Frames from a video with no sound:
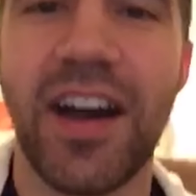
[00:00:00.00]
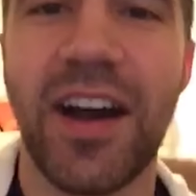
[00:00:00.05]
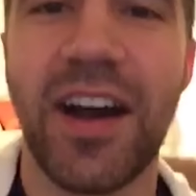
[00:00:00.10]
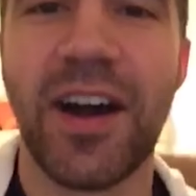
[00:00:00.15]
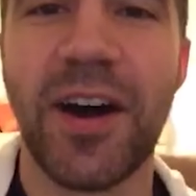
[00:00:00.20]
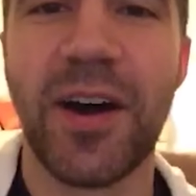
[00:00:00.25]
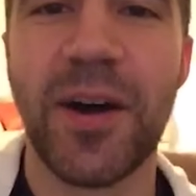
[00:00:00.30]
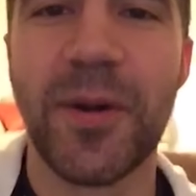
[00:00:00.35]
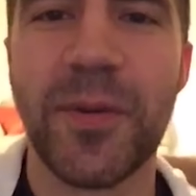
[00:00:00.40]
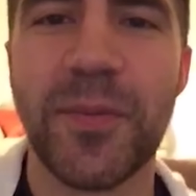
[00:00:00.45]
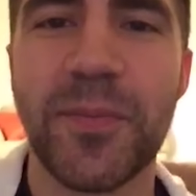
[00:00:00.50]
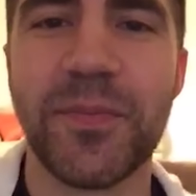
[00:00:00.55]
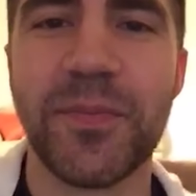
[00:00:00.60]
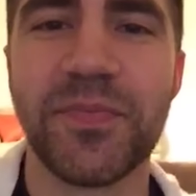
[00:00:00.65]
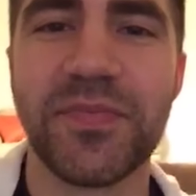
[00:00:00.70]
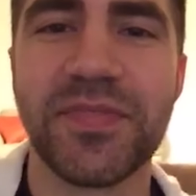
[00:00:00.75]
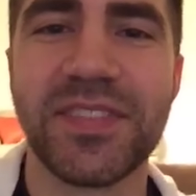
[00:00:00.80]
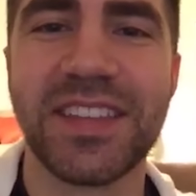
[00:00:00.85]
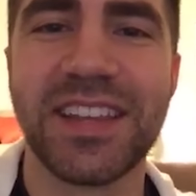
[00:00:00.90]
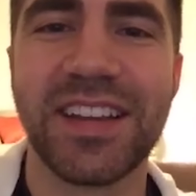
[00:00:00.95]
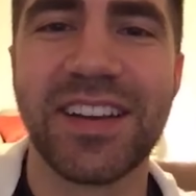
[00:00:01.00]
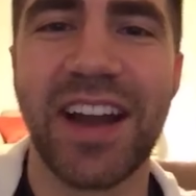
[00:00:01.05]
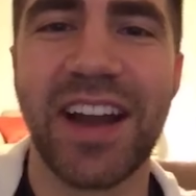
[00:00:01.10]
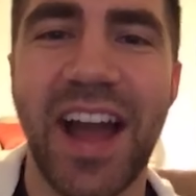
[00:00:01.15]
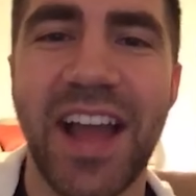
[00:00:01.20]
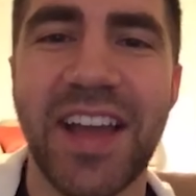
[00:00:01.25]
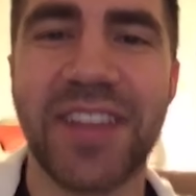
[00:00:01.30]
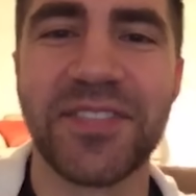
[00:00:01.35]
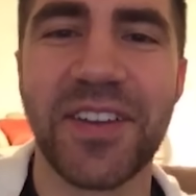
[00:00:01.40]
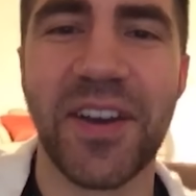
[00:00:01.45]
Um,
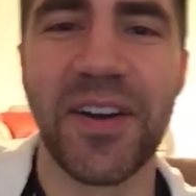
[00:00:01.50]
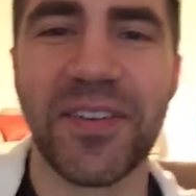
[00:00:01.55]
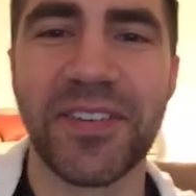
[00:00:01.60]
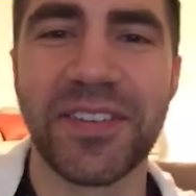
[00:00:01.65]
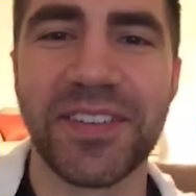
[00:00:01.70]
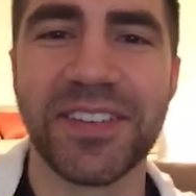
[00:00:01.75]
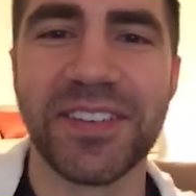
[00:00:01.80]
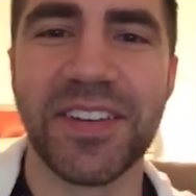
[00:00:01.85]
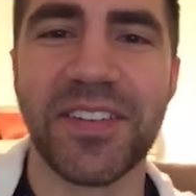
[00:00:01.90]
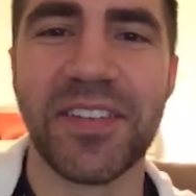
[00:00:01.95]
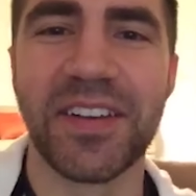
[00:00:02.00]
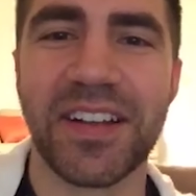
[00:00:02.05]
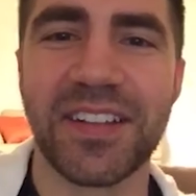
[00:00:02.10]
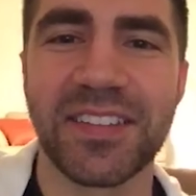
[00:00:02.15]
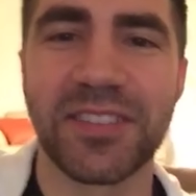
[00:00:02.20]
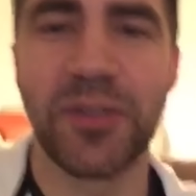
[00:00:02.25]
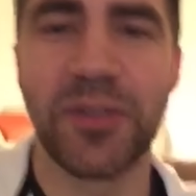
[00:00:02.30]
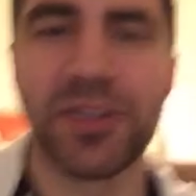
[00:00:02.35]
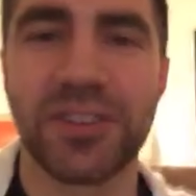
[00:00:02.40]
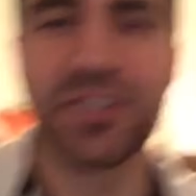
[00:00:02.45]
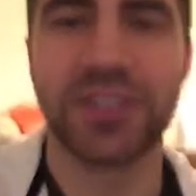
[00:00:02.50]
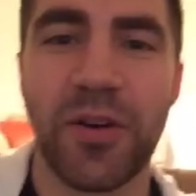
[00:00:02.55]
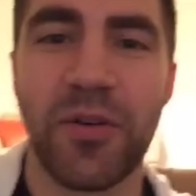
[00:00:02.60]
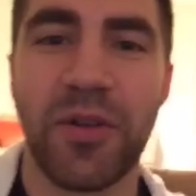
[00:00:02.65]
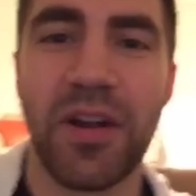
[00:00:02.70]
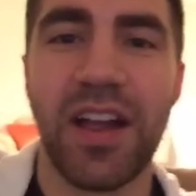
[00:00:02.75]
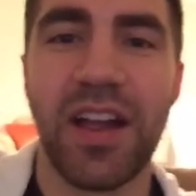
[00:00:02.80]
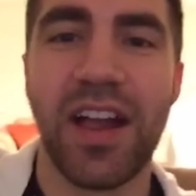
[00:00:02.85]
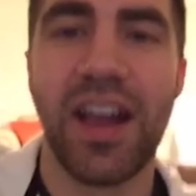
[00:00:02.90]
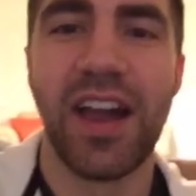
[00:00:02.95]
to your hype. Oh, you know what, El
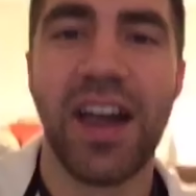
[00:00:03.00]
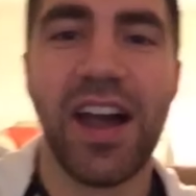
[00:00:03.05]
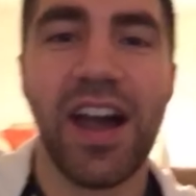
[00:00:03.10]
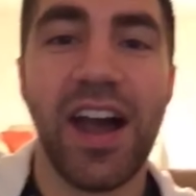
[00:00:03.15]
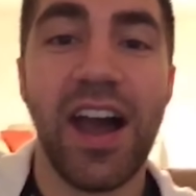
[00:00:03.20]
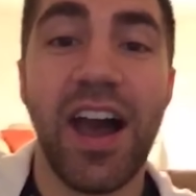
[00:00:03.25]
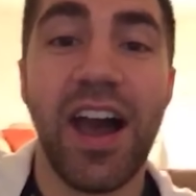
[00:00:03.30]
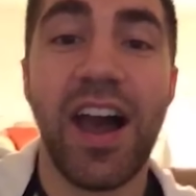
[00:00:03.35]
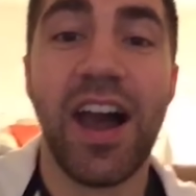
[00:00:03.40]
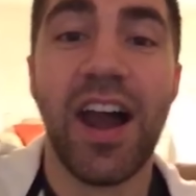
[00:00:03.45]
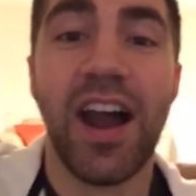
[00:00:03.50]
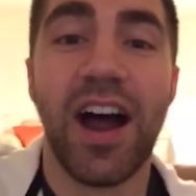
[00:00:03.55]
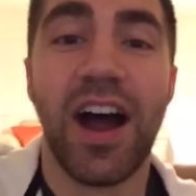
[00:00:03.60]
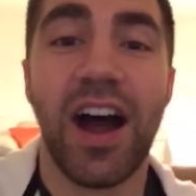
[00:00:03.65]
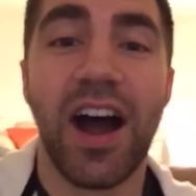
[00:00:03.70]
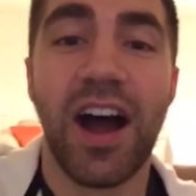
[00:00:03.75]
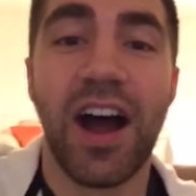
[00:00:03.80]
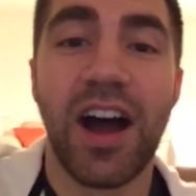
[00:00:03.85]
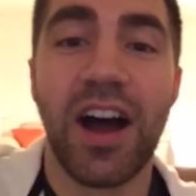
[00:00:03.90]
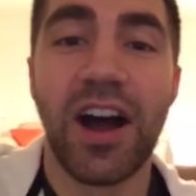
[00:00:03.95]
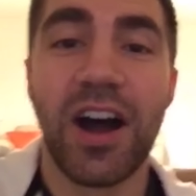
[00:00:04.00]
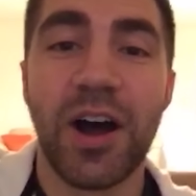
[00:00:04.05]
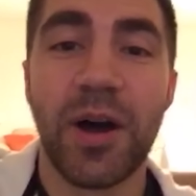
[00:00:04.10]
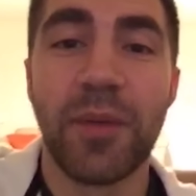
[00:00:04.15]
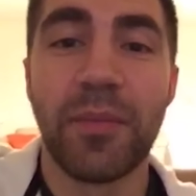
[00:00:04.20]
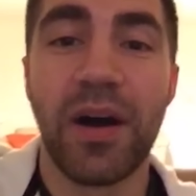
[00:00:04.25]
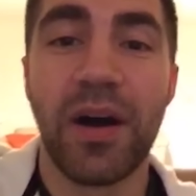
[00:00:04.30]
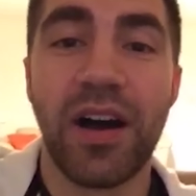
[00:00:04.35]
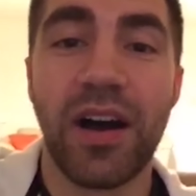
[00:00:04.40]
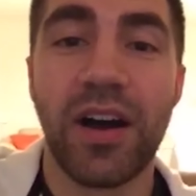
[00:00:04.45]
Torcho. Oh,
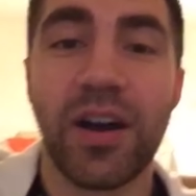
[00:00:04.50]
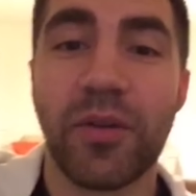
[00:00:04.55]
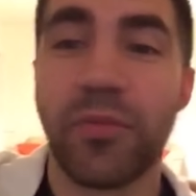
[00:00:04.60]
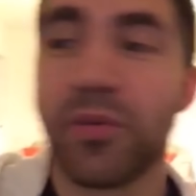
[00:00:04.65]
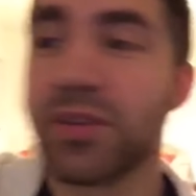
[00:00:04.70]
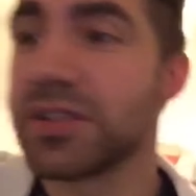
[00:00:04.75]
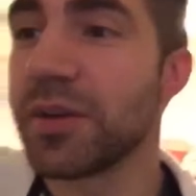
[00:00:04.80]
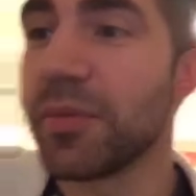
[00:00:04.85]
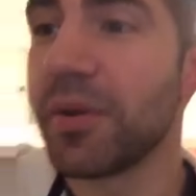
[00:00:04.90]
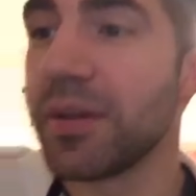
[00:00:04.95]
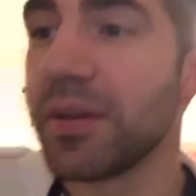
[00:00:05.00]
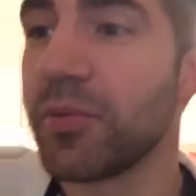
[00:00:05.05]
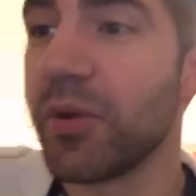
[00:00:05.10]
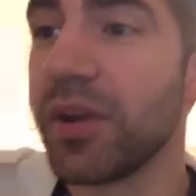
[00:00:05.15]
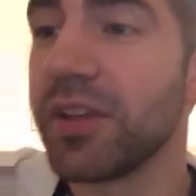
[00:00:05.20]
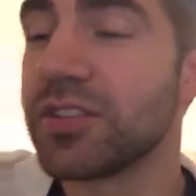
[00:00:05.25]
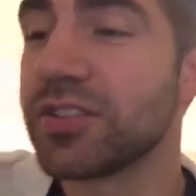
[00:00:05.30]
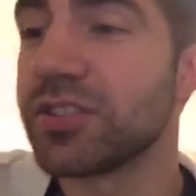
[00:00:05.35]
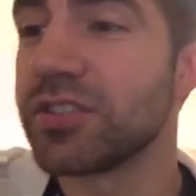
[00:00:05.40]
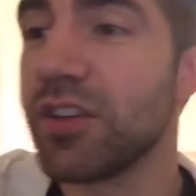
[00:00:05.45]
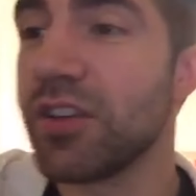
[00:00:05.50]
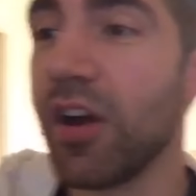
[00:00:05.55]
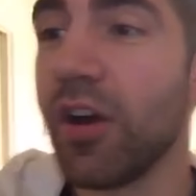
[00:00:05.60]
um, what's up, honey boy?